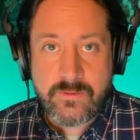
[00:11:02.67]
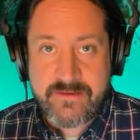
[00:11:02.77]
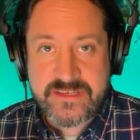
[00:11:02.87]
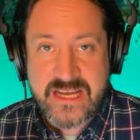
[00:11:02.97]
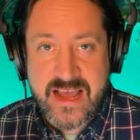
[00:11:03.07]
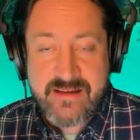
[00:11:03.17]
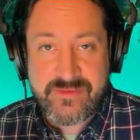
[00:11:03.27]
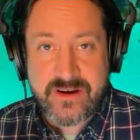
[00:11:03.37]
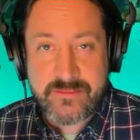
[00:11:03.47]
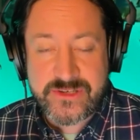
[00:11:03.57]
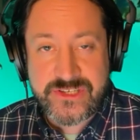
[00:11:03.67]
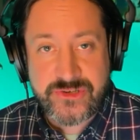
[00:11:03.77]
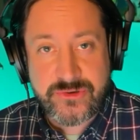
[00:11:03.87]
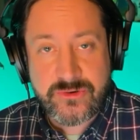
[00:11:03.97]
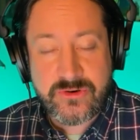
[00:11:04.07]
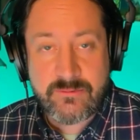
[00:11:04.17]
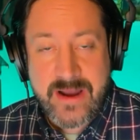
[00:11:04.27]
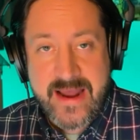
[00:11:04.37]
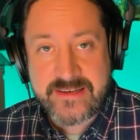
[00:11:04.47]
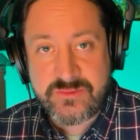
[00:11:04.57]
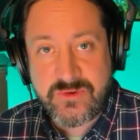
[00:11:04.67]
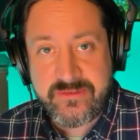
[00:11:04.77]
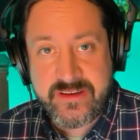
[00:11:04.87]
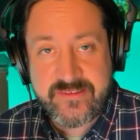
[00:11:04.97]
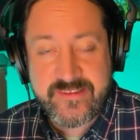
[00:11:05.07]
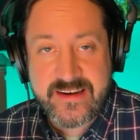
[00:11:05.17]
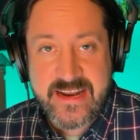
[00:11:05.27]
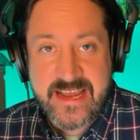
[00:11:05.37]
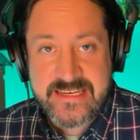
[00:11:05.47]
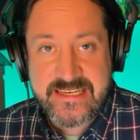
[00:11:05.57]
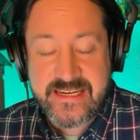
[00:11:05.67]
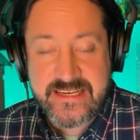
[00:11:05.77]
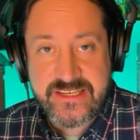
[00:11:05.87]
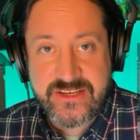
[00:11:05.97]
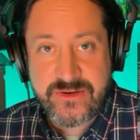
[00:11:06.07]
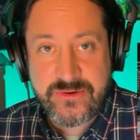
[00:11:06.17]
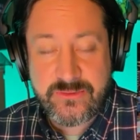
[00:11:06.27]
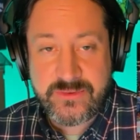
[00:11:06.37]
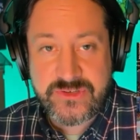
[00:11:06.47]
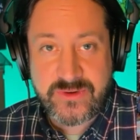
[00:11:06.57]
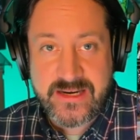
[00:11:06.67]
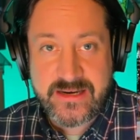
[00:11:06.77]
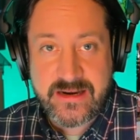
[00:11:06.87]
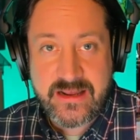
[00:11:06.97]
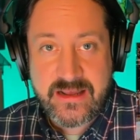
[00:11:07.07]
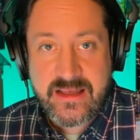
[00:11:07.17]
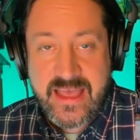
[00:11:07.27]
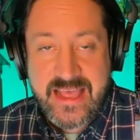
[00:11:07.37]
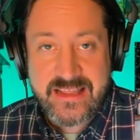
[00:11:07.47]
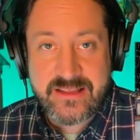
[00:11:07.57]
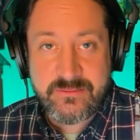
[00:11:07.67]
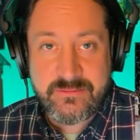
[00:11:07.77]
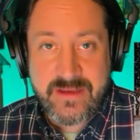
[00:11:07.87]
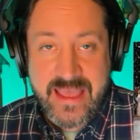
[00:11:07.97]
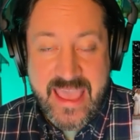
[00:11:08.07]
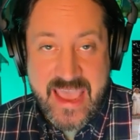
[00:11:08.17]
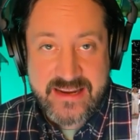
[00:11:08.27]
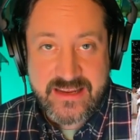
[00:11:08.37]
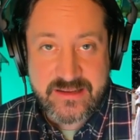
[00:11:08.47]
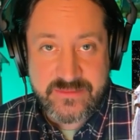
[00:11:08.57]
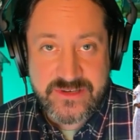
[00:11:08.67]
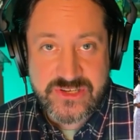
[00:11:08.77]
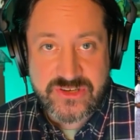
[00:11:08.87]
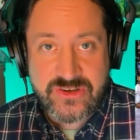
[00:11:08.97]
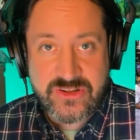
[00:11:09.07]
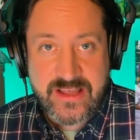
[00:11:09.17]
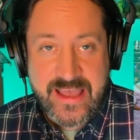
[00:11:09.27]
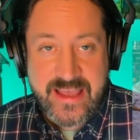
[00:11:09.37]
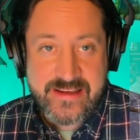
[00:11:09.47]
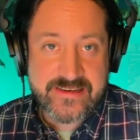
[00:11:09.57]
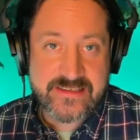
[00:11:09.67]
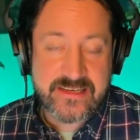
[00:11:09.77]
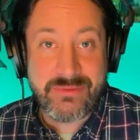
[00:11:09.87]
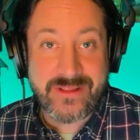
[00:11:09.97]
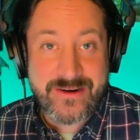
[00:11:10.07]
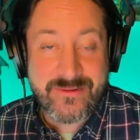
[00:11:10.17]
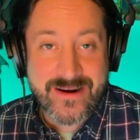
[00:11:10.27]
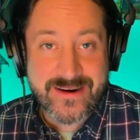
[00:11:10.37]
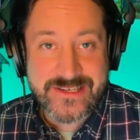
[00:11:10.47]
We have a tie for #2, raddest movie of 1982 between the Annie the musical and Blade Runner.